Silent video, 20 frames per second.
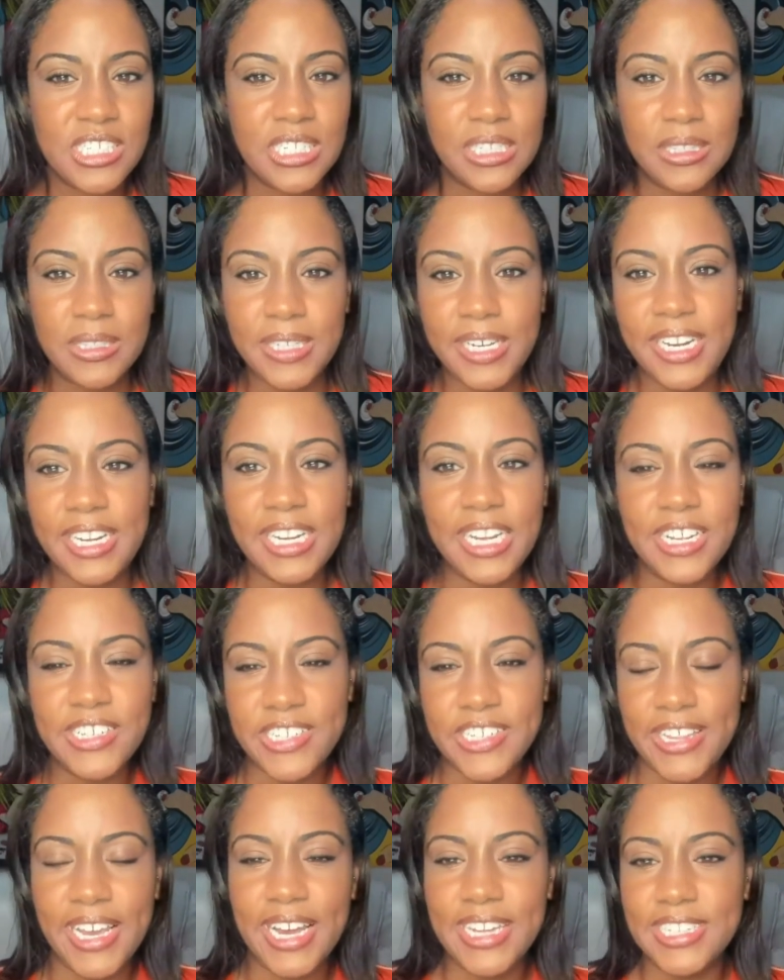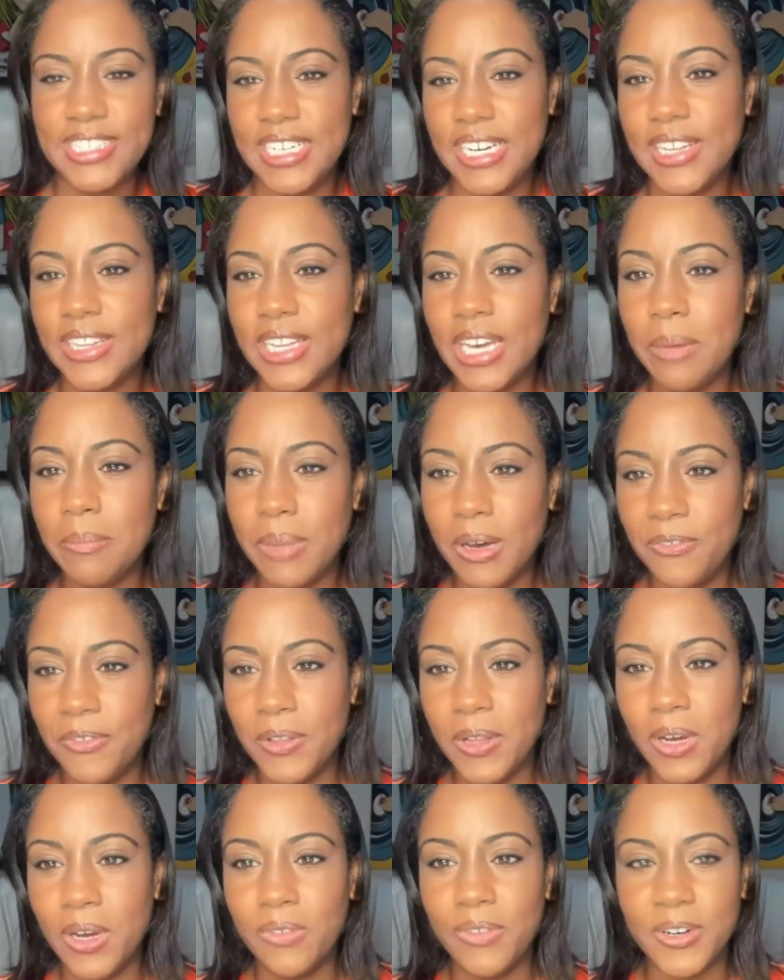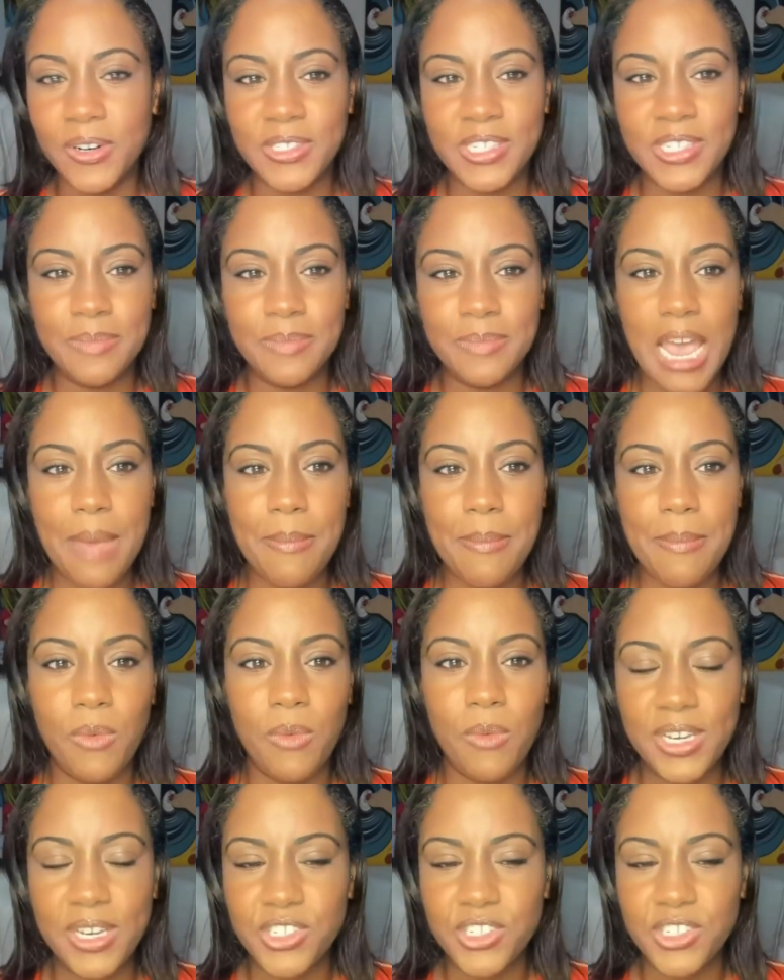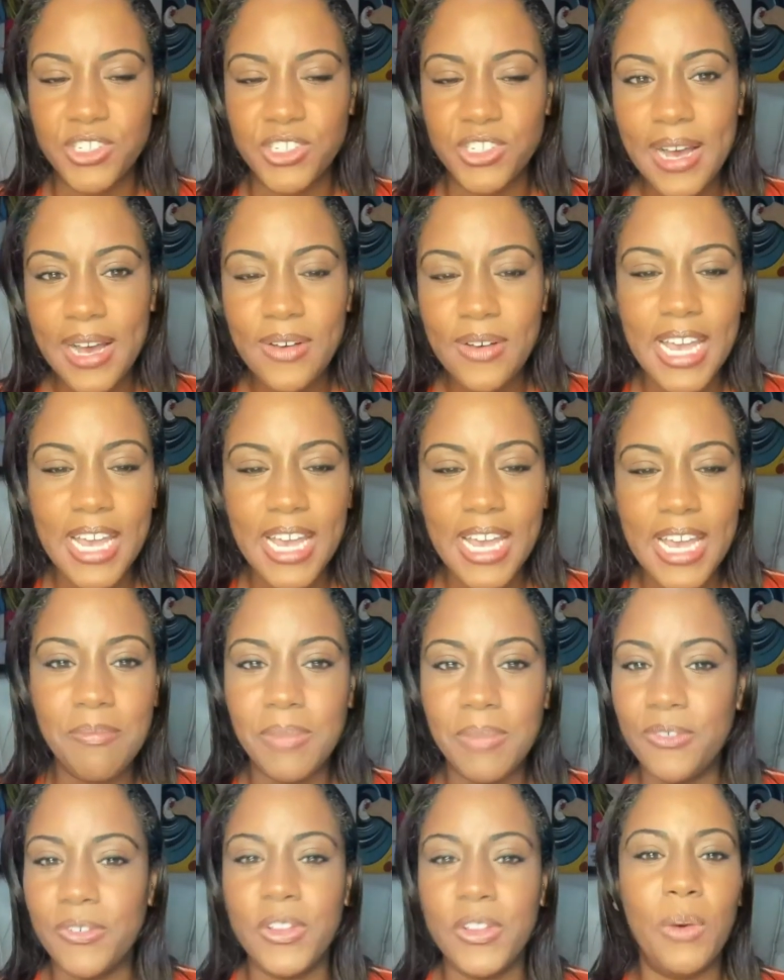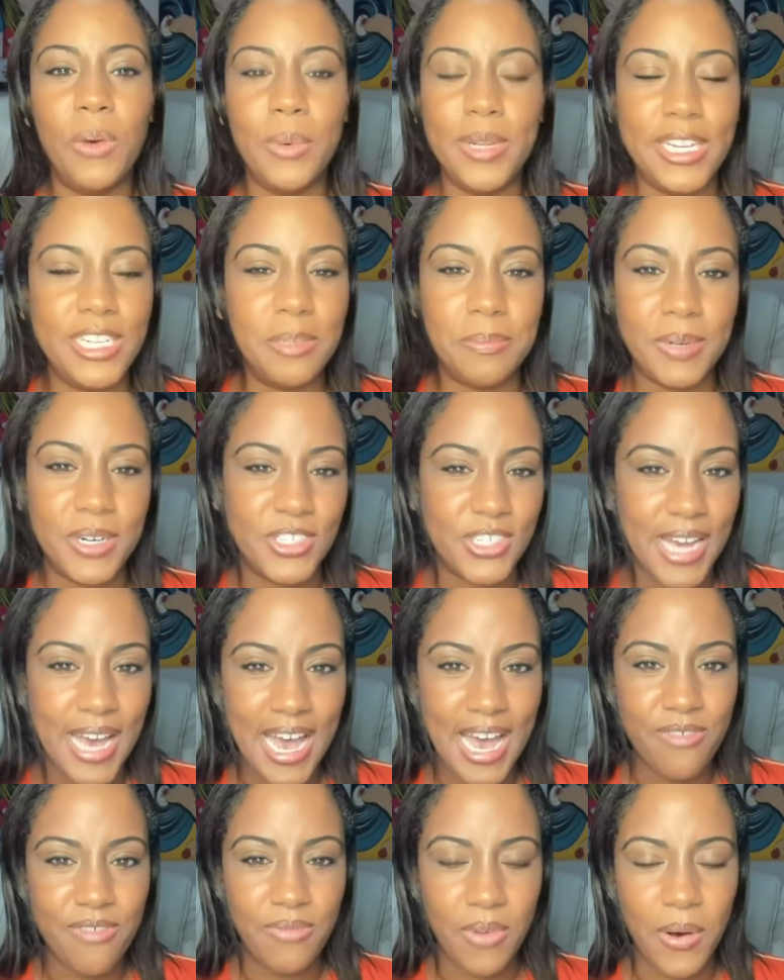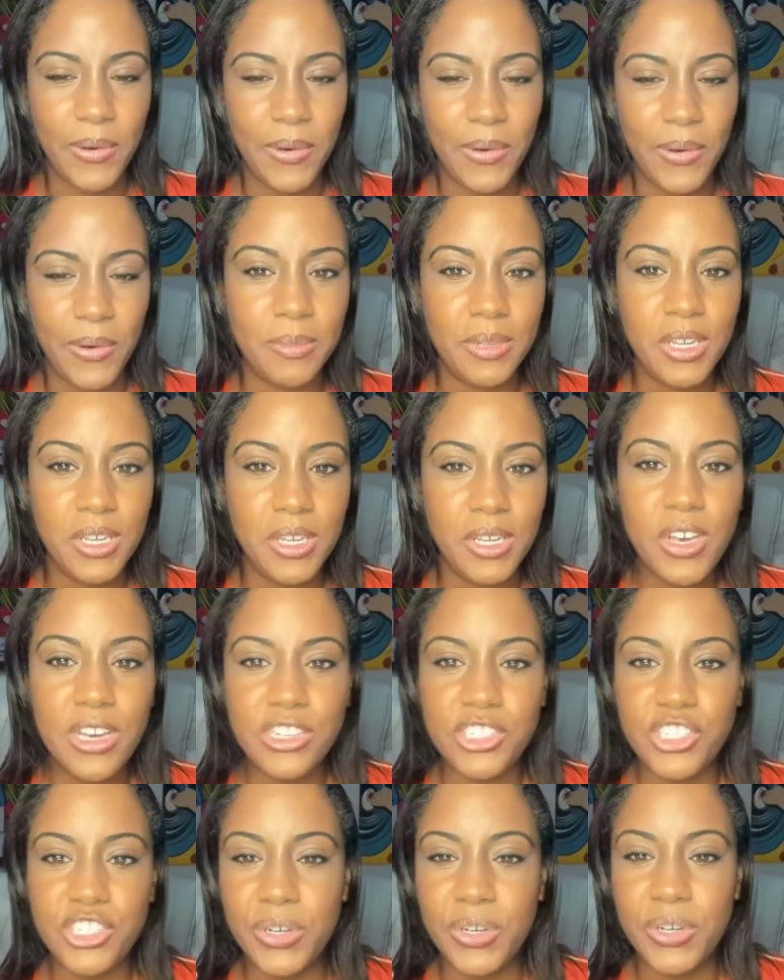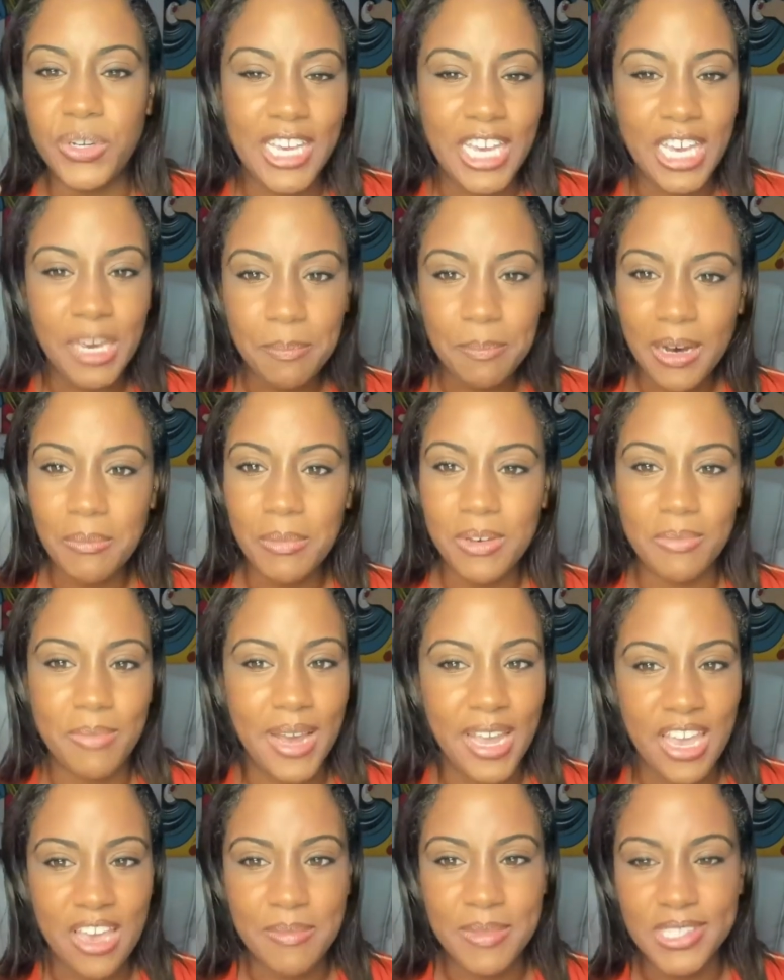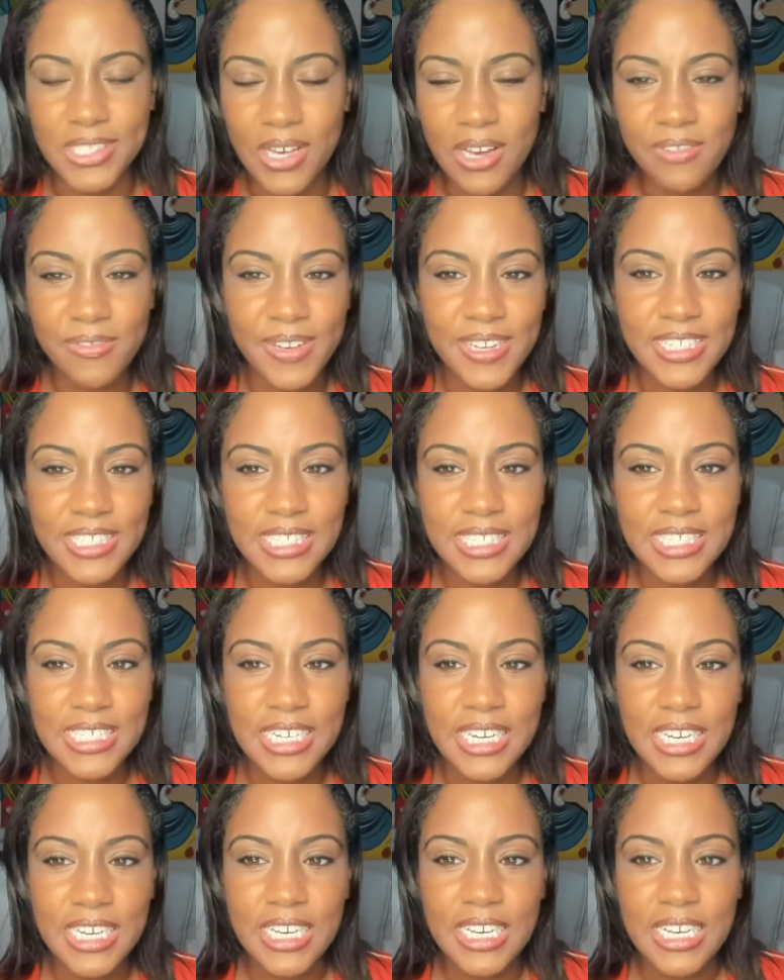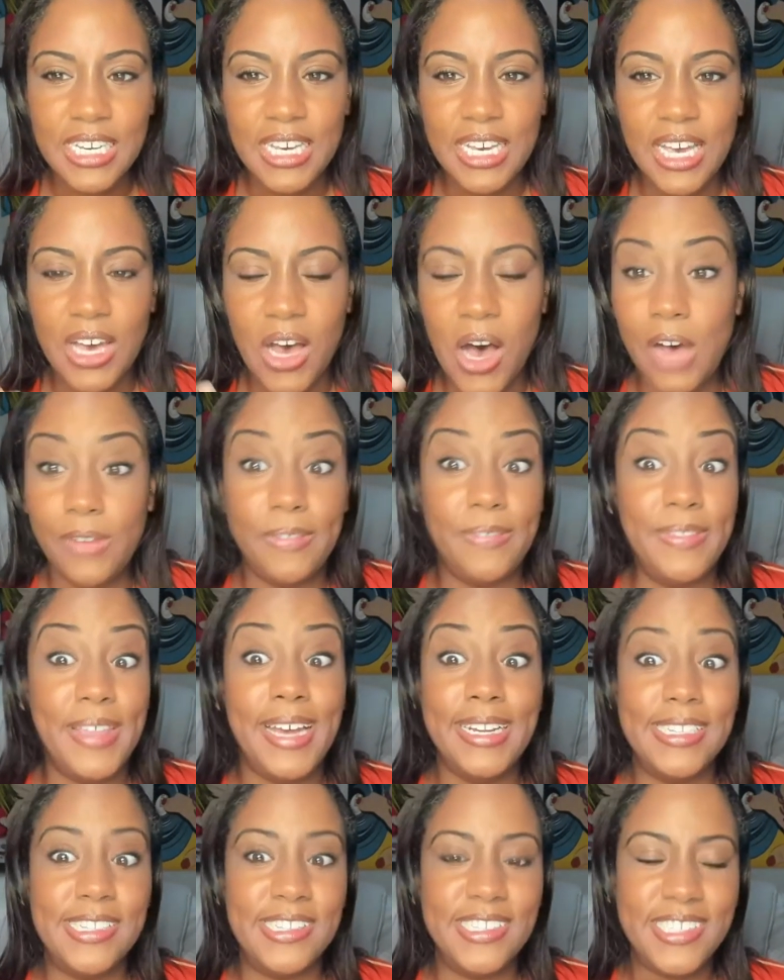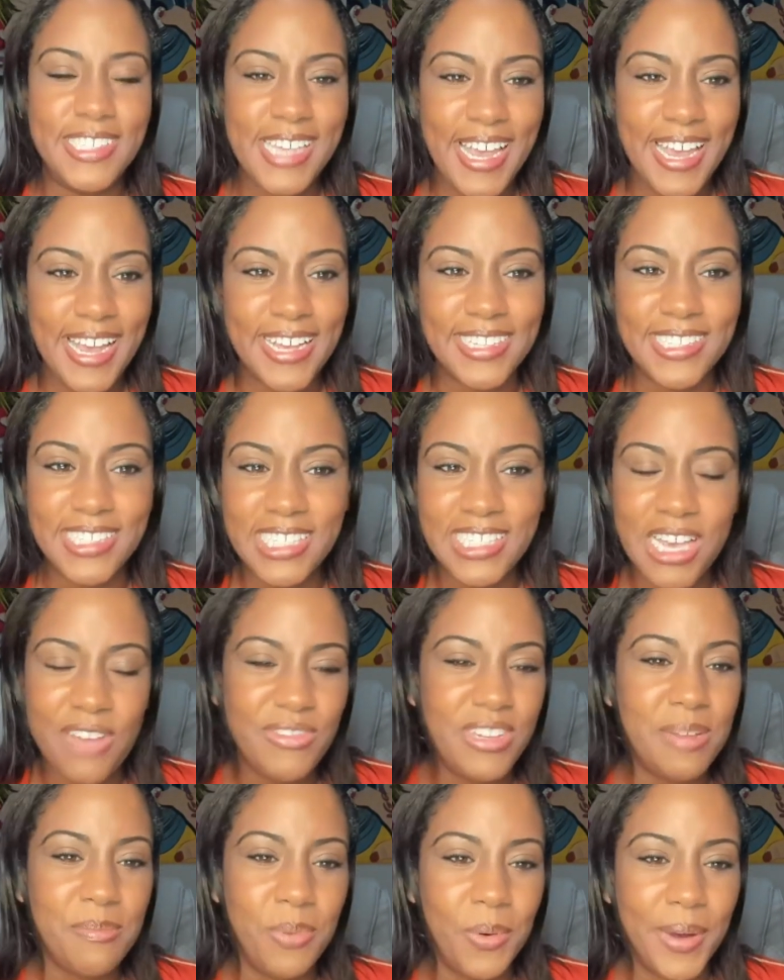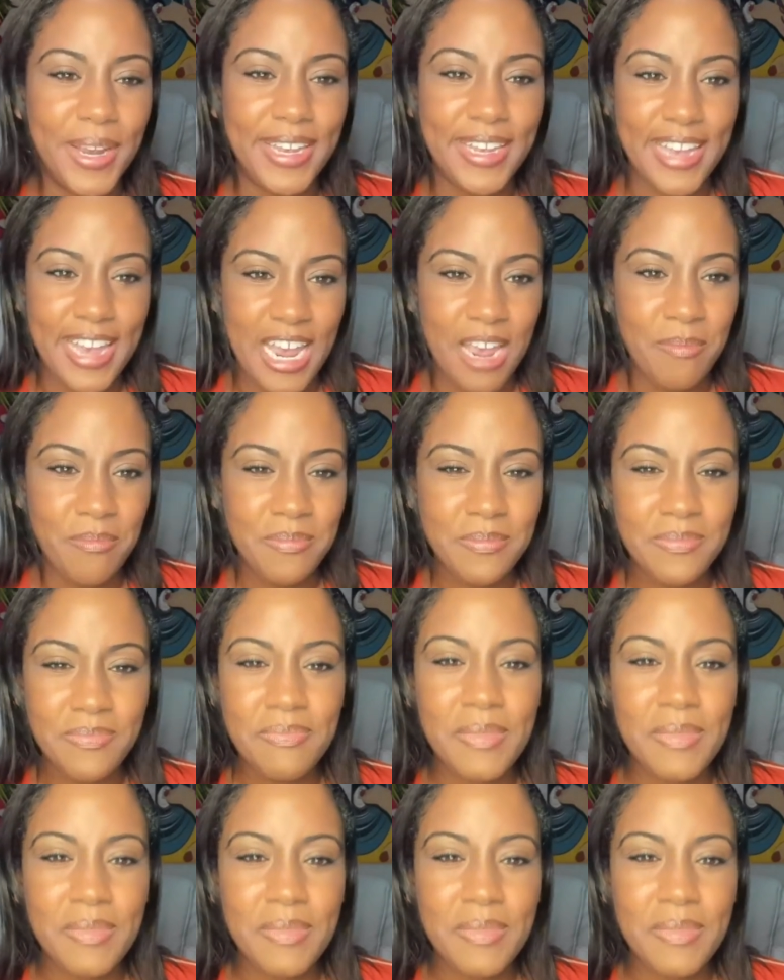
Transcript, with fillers: lean into the idea that Buffalo versus Miami will be a shootout, and Buffalo will need to push high volume to keep up with Miami's offense off of that insane 70-point game.